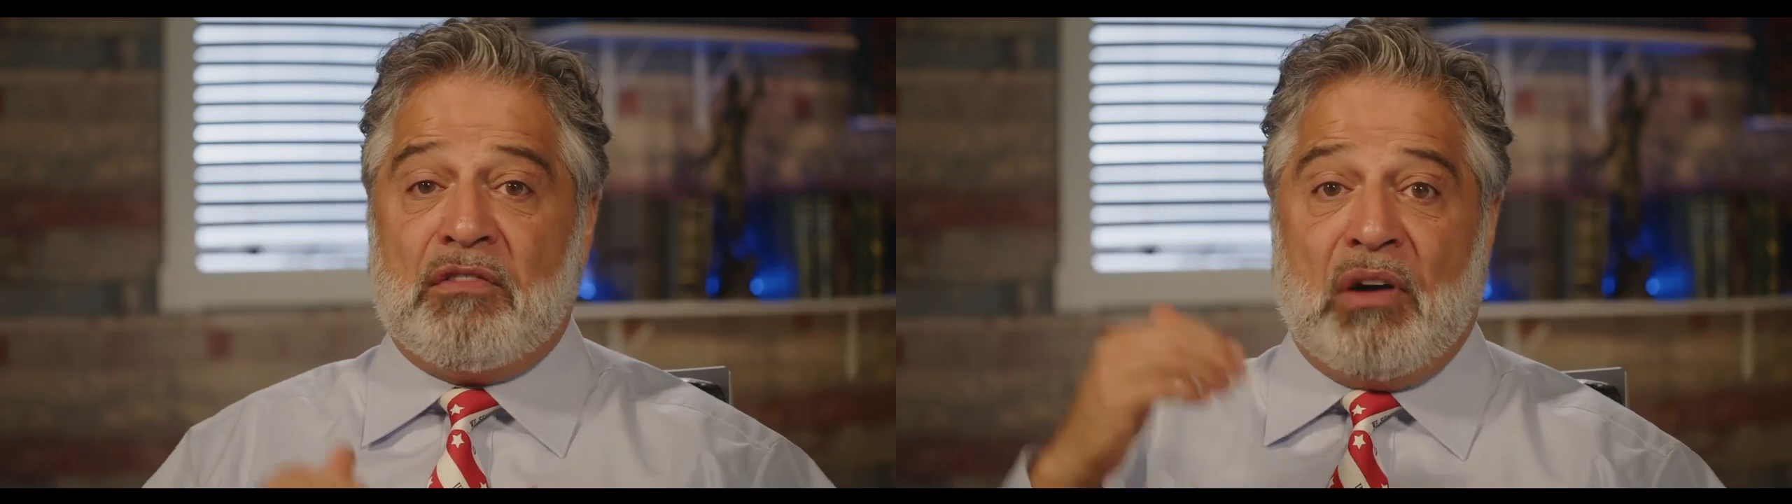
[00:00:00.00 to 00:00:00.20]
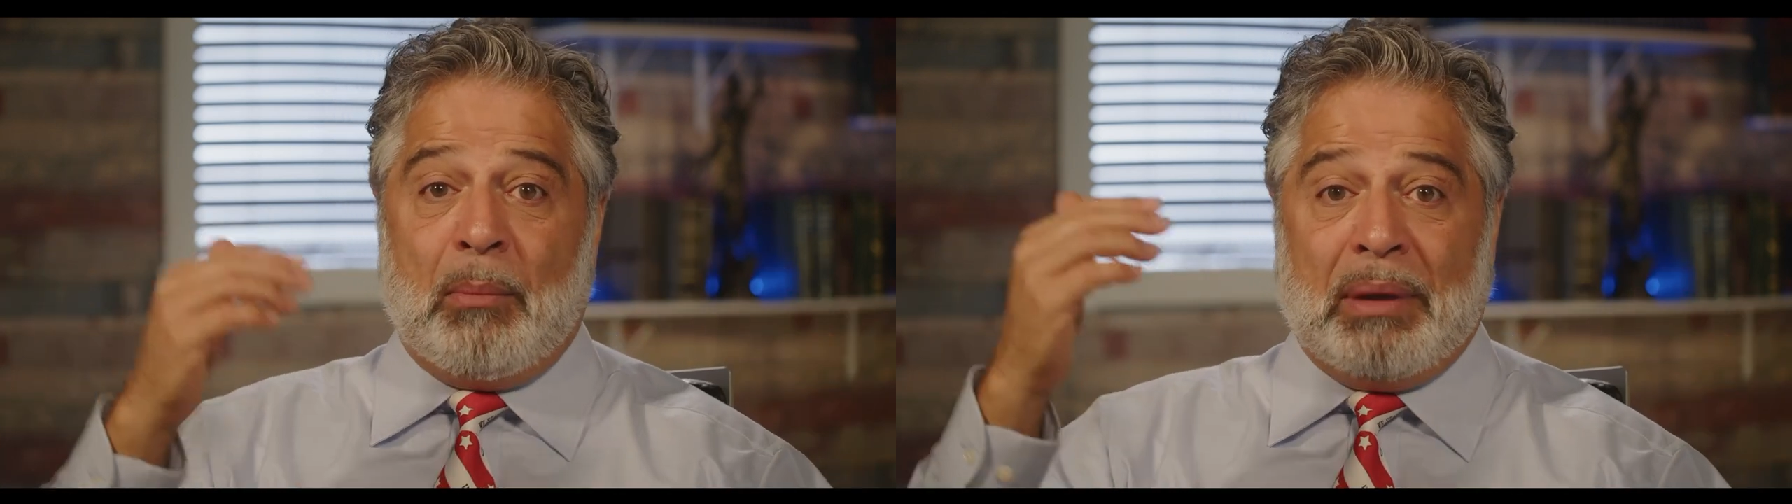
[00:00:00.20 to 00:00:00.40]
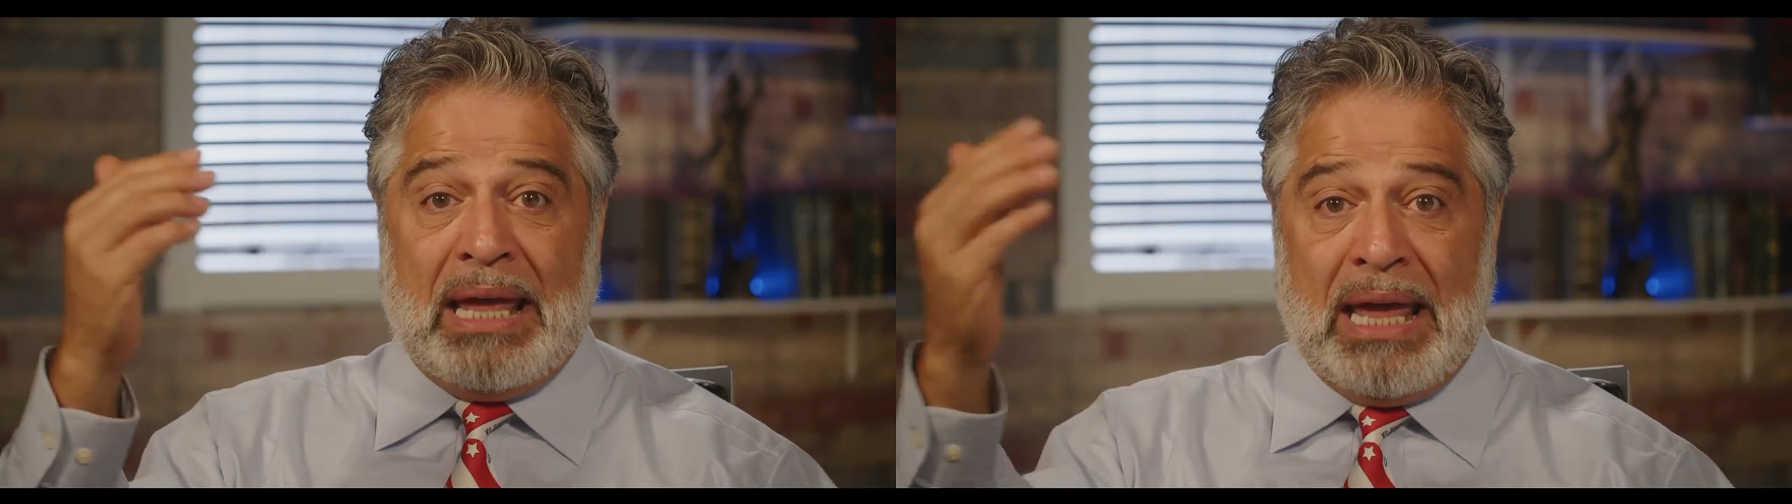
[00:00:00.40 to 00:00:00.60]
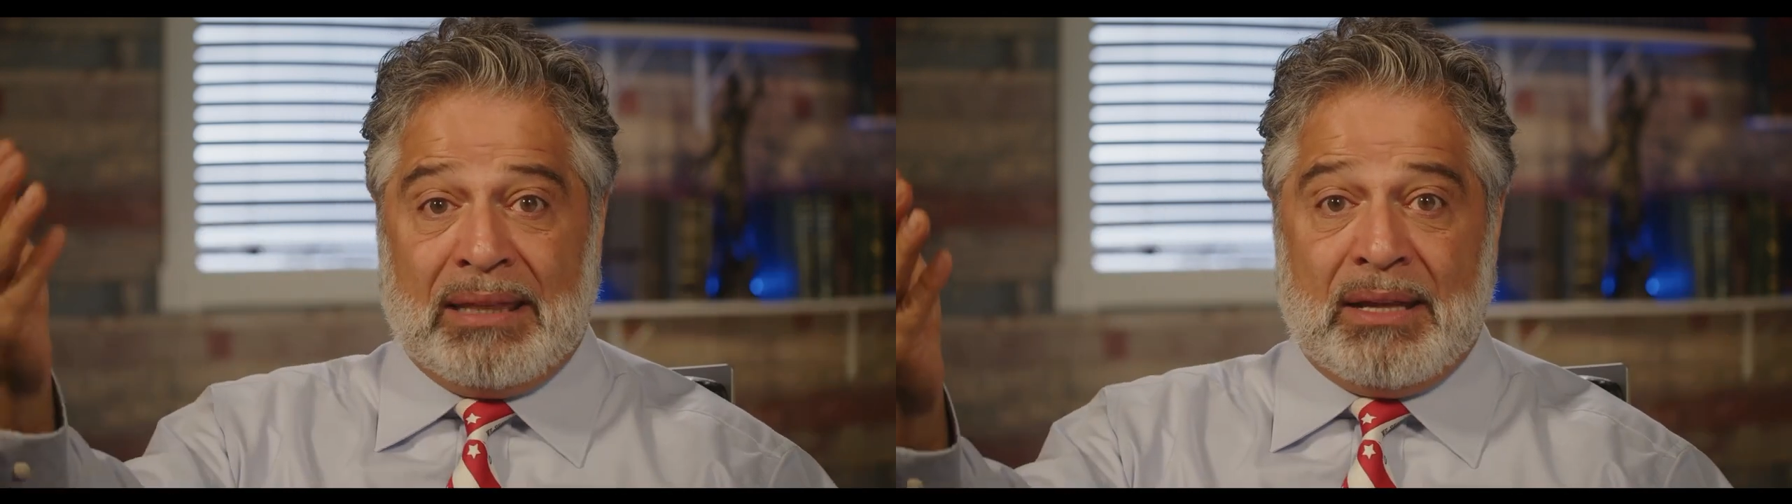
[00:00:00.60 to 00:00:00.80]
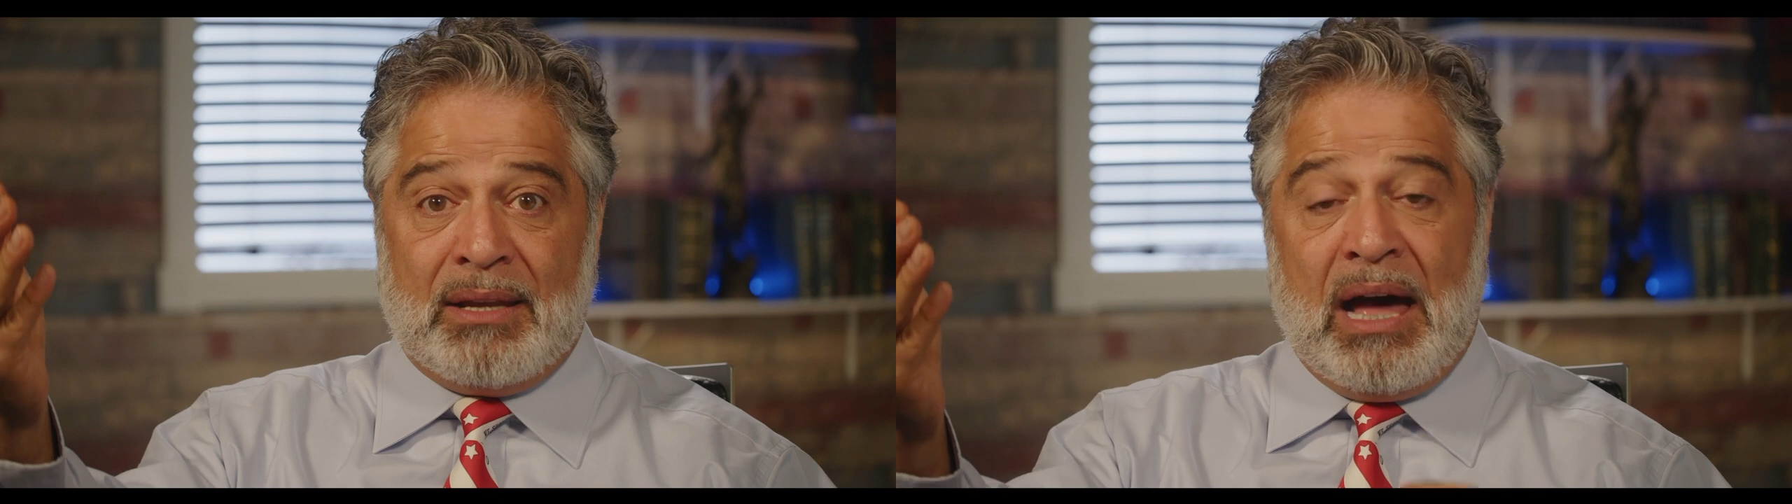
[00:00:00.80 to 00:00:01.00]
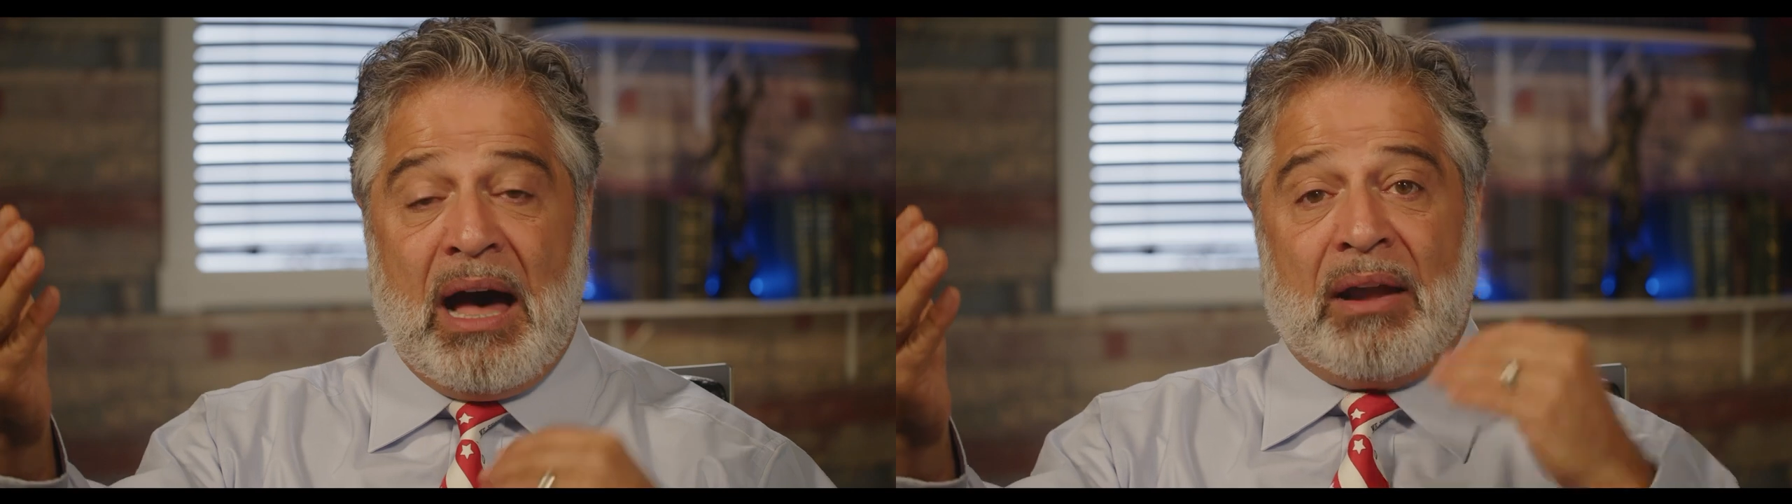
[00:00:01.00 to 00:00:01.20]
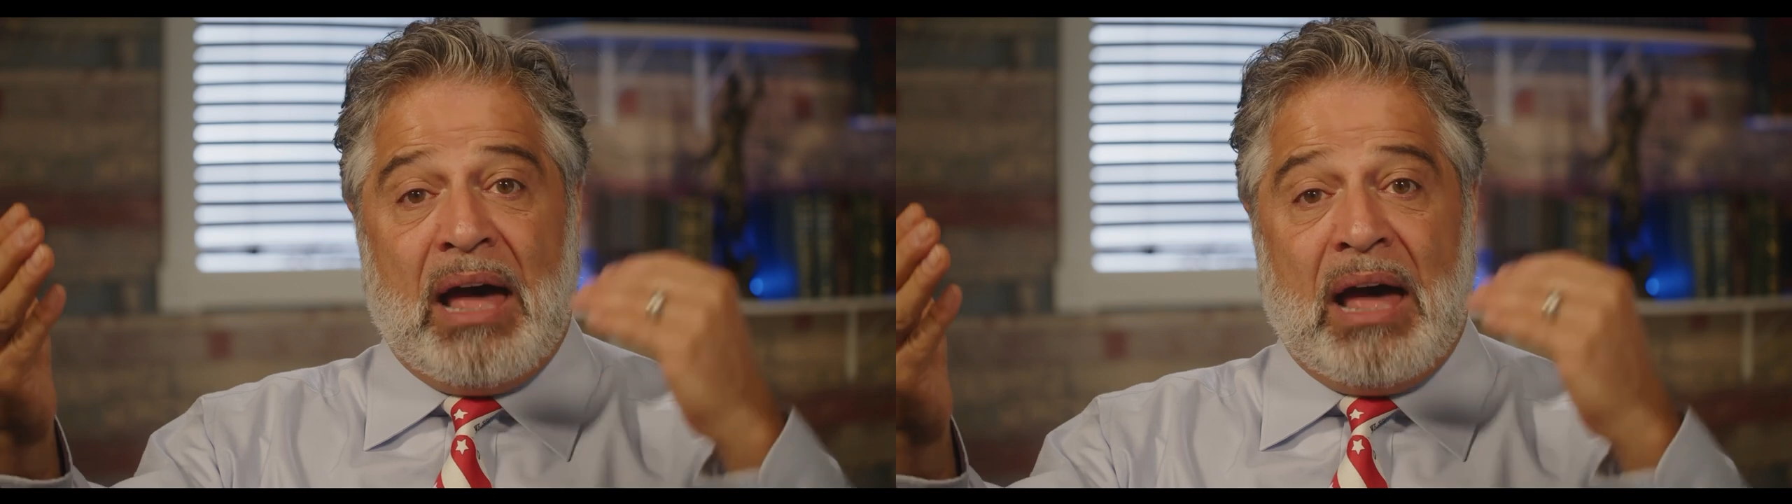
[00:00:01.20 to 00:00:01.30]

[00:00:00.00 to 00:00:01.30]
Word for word: from England and